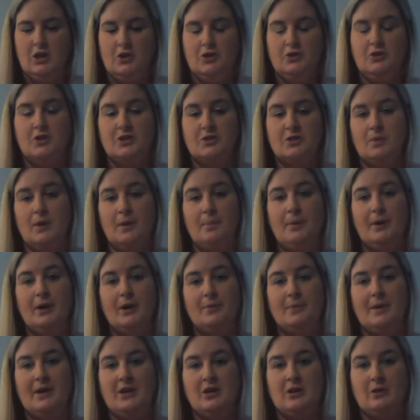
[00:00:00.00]
You just want to put
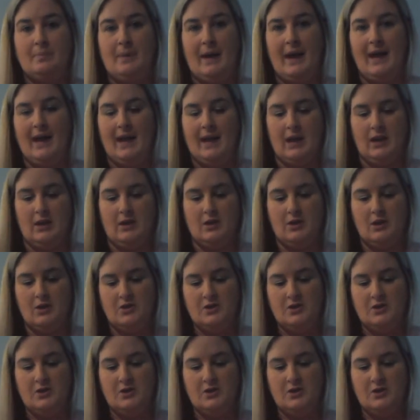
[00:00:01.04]
them in your pan.